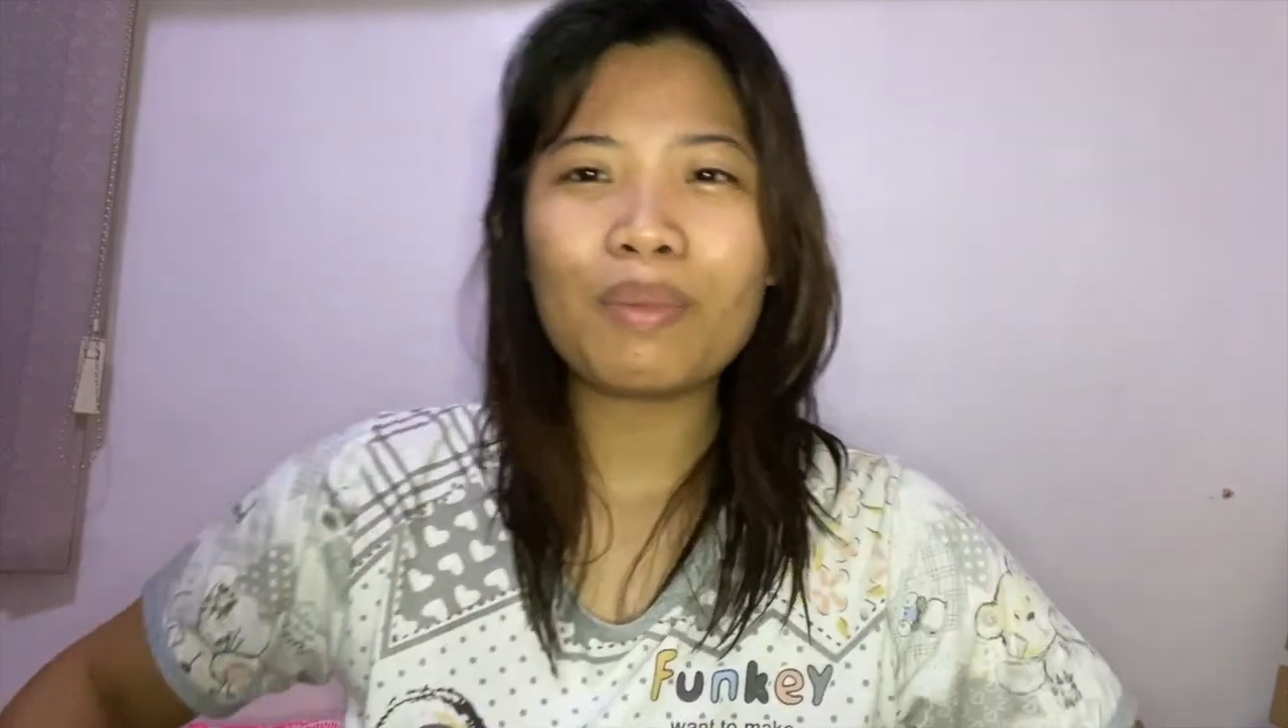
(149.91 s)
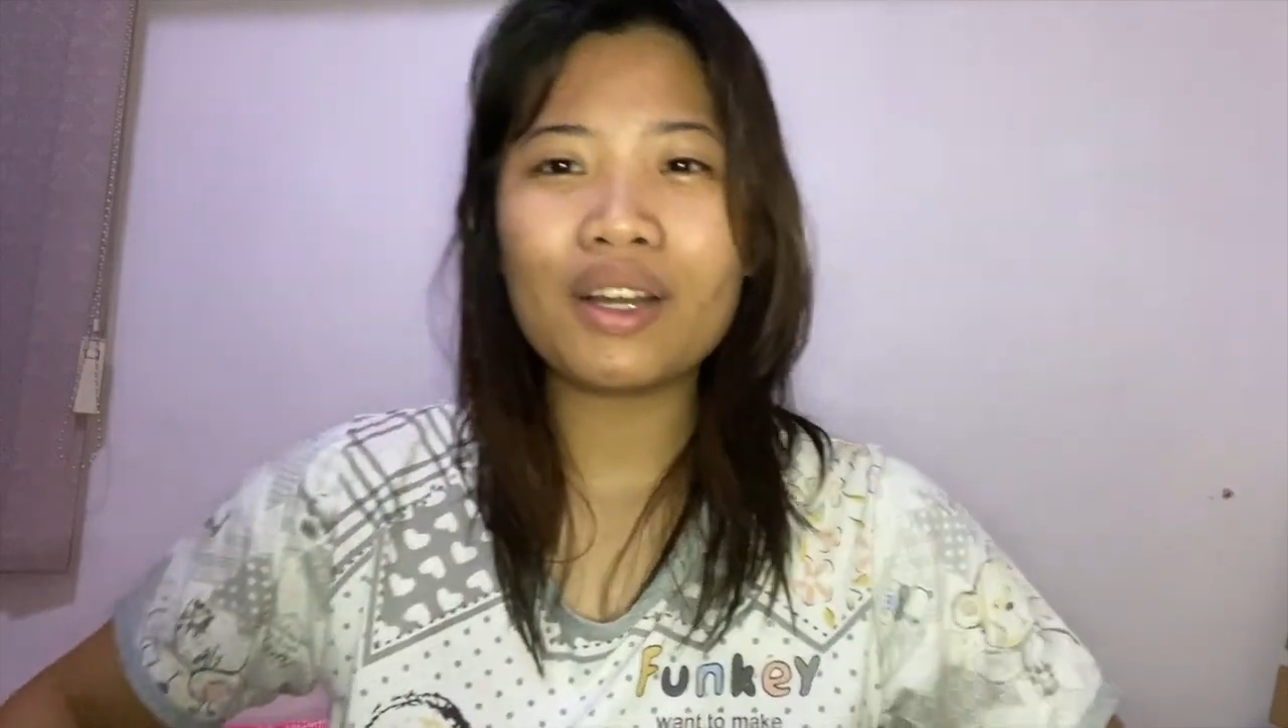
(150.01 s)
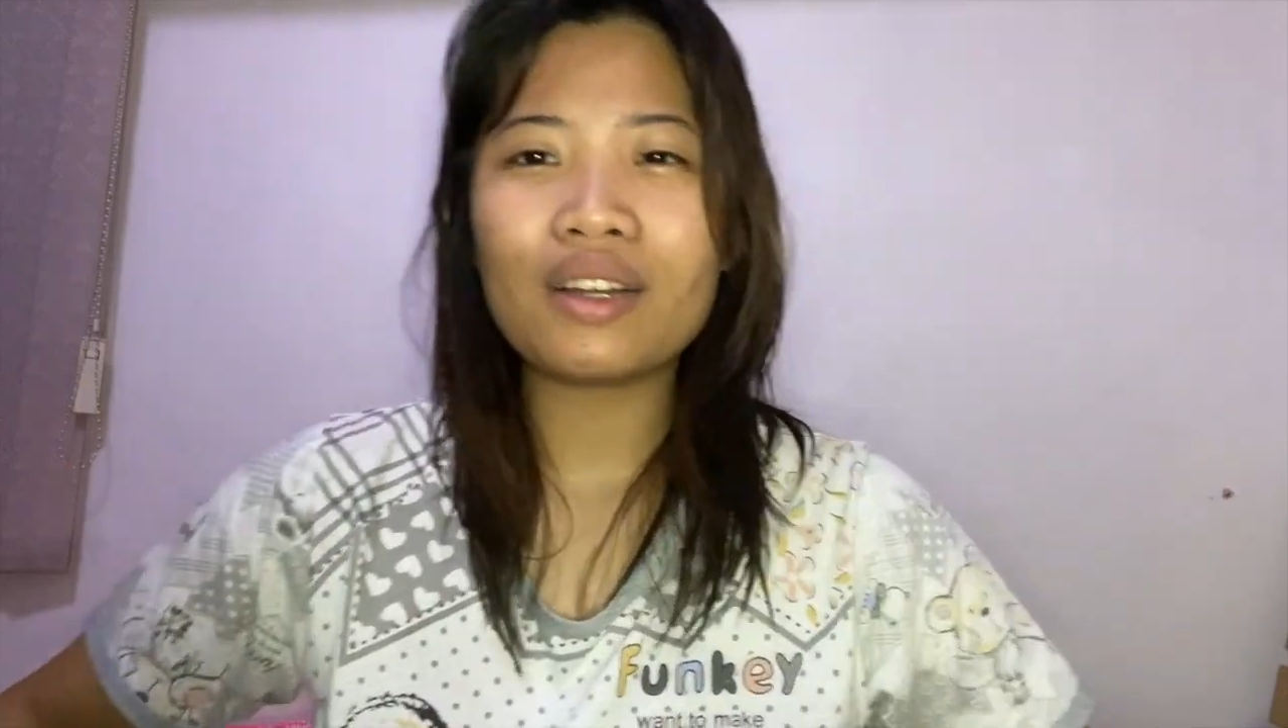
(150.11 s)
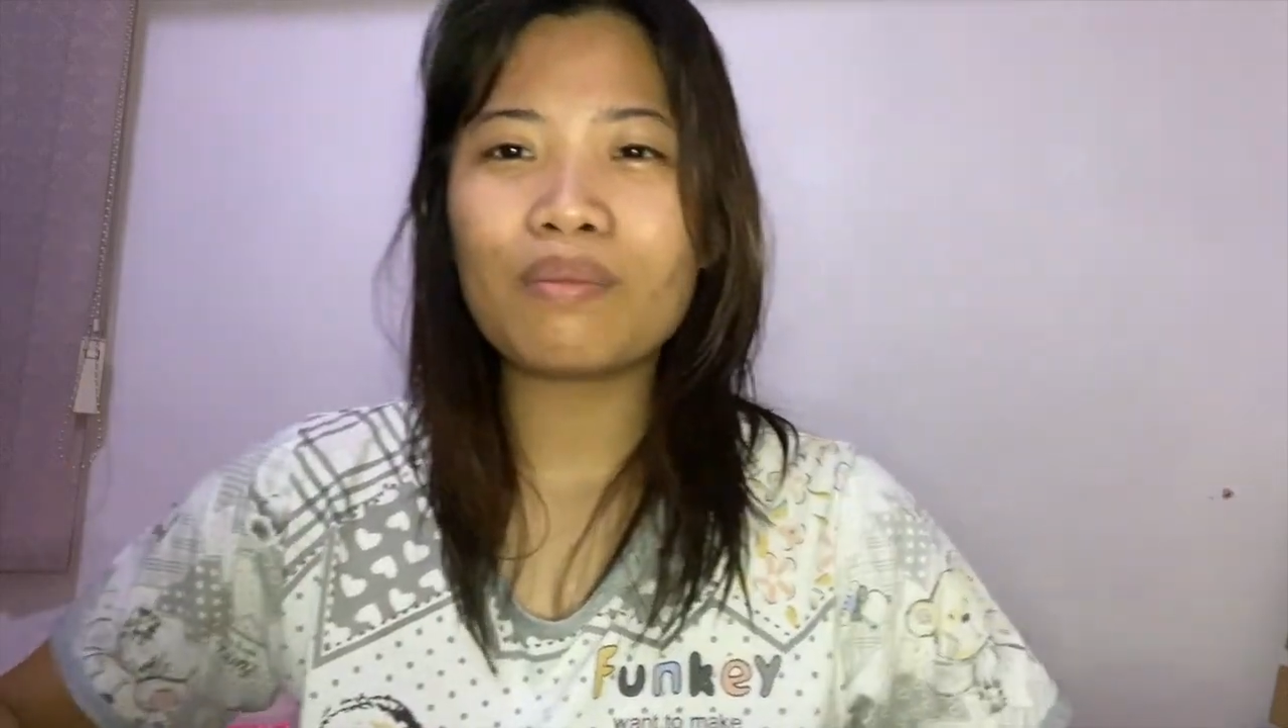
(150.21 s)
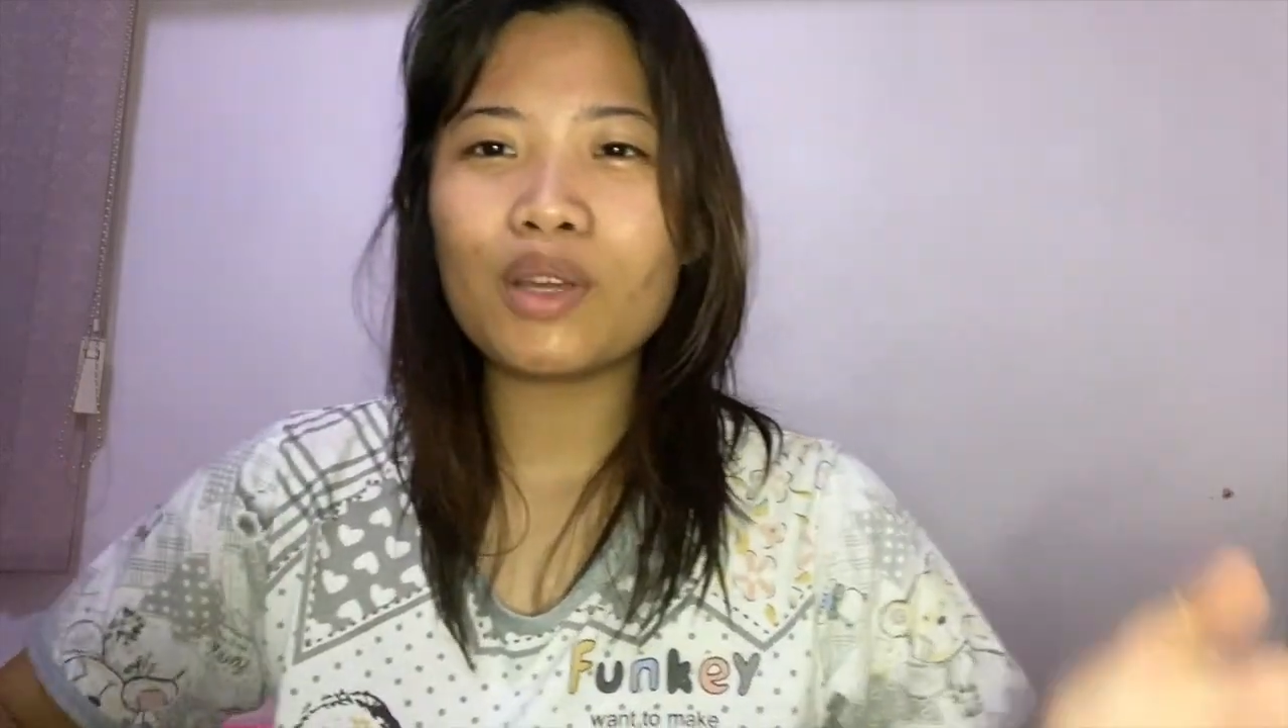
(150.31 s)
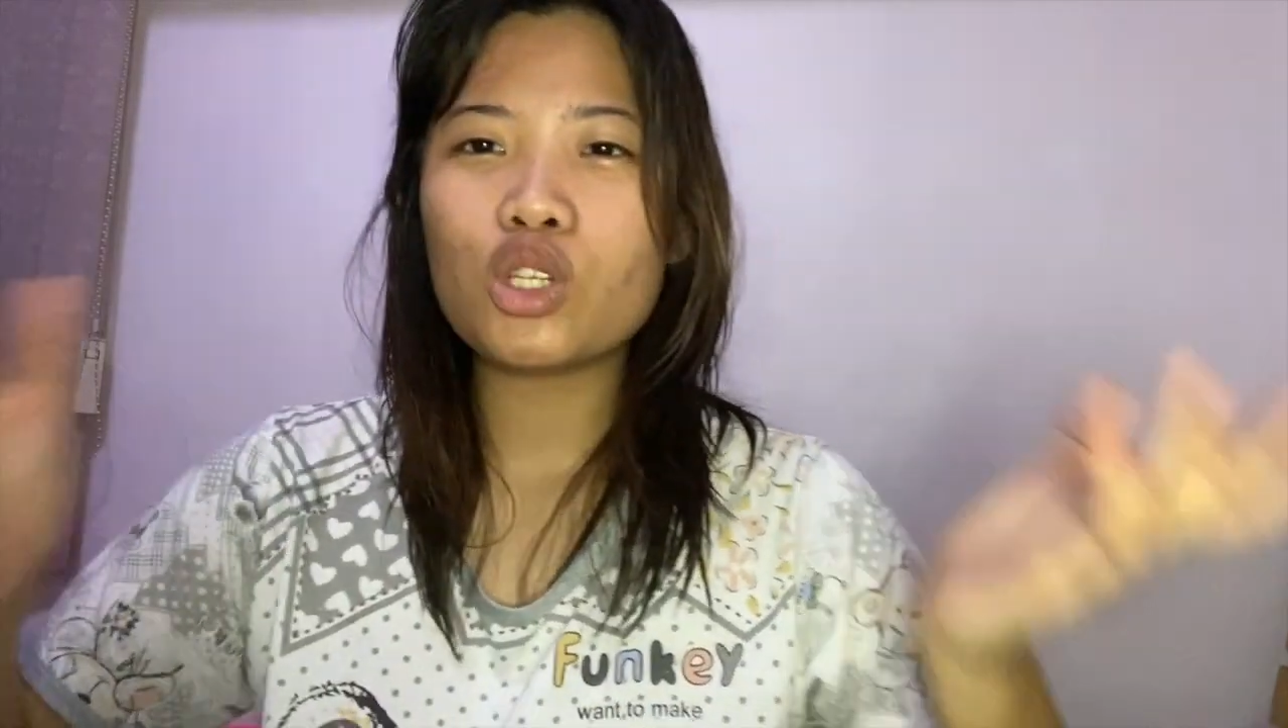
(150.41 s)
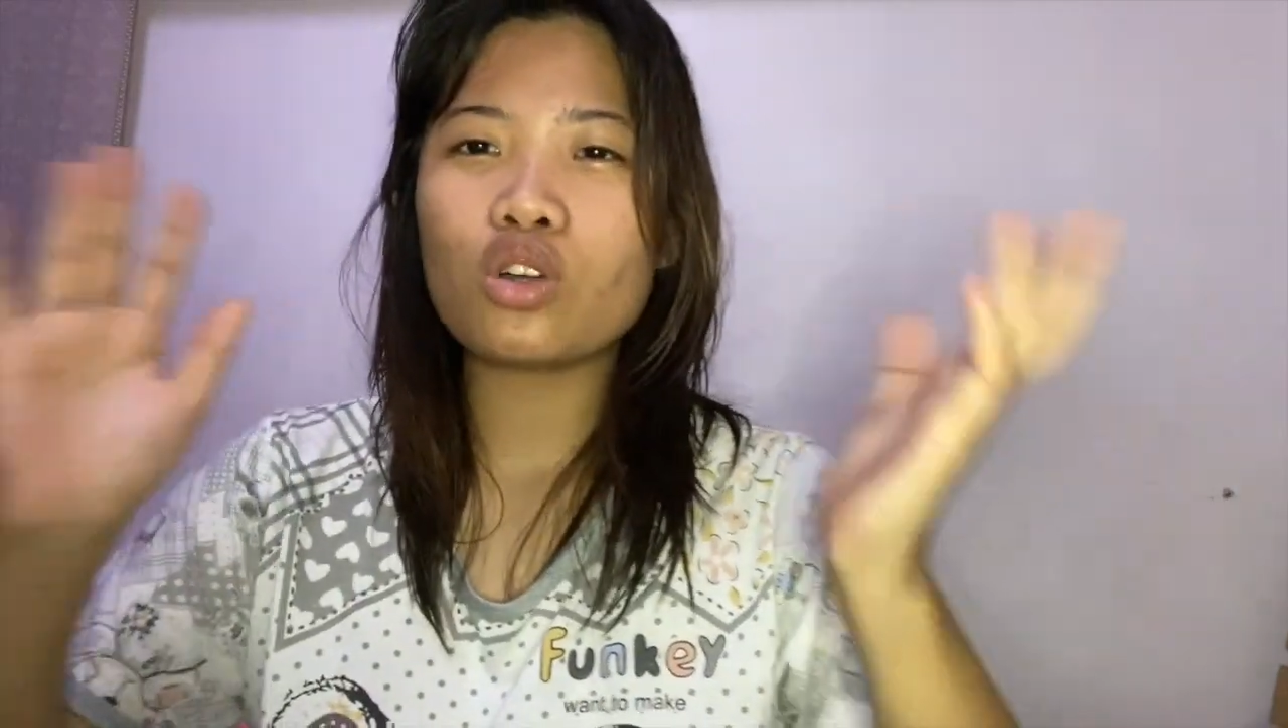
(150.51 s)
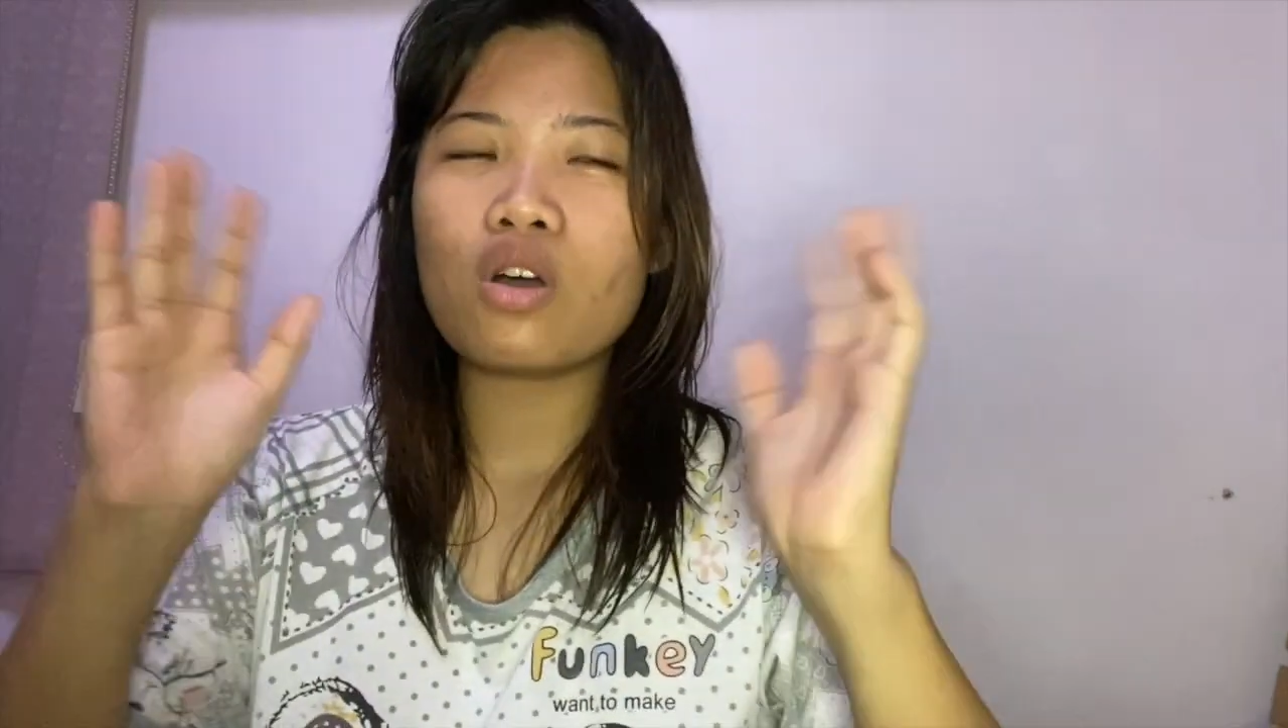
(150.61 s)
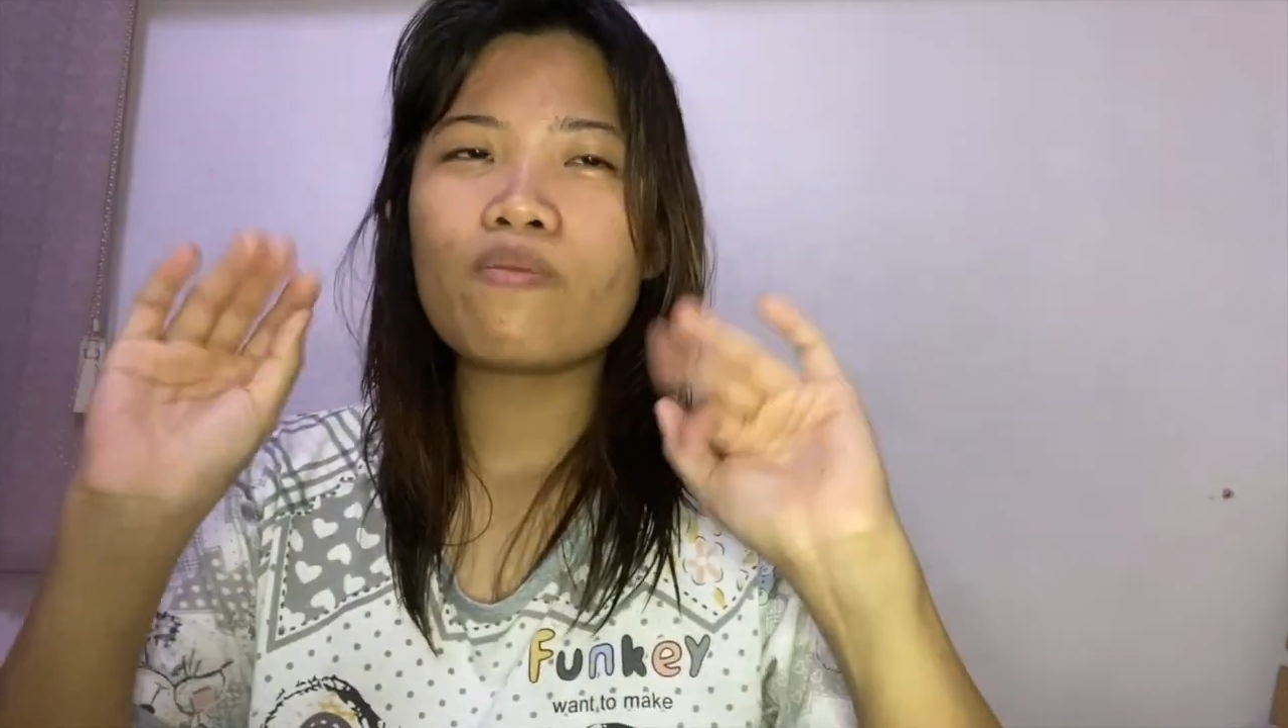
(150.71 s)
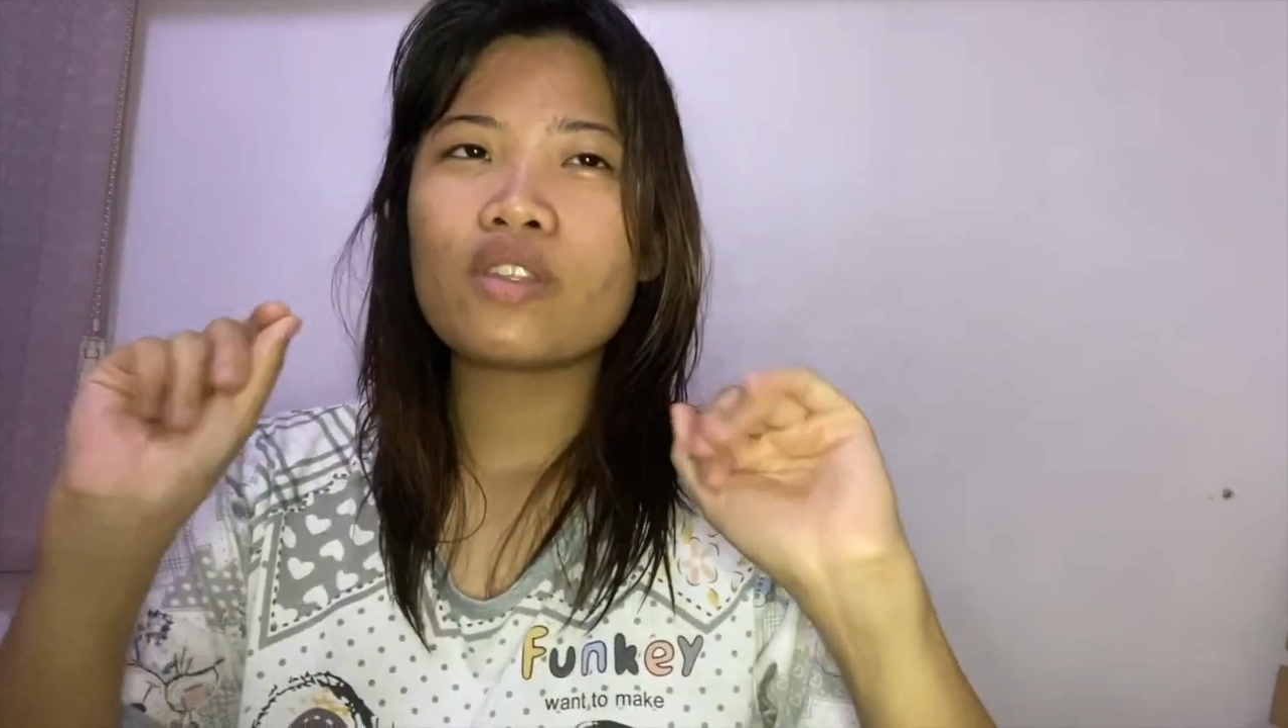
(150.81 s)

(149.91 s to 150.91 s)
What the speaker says: parang medyo